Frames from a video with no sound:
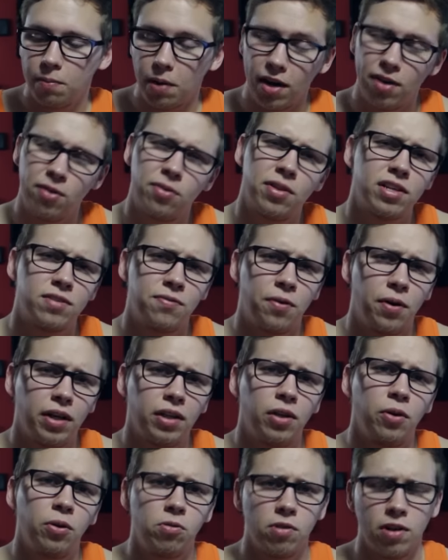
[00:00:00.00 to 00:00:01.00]
but I know that's very
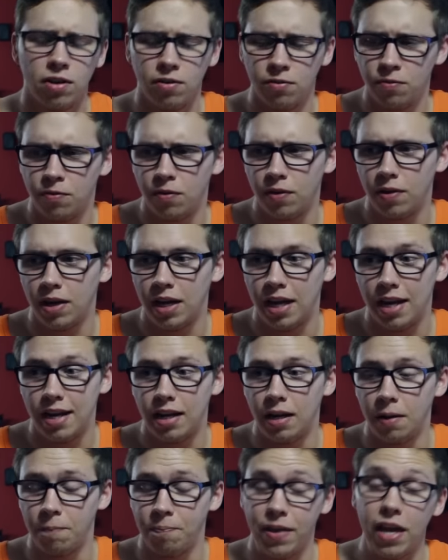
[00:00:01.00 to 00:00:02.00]
lucrative
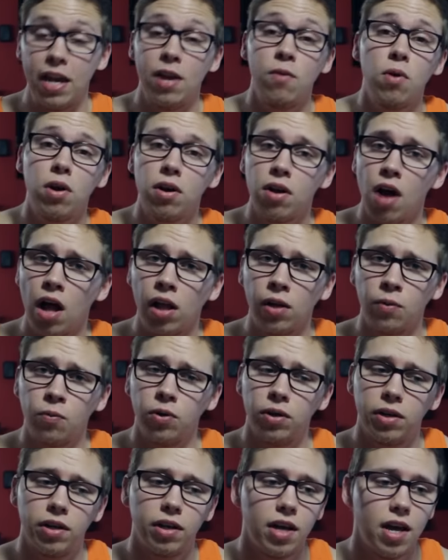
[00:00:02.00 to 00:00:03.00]
getting anywhere in
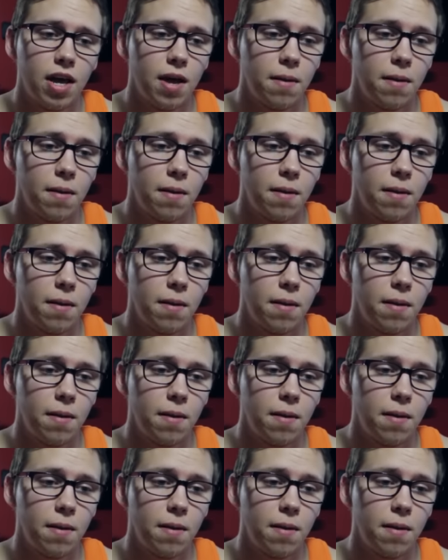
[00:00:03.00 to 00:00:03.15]
Hollywood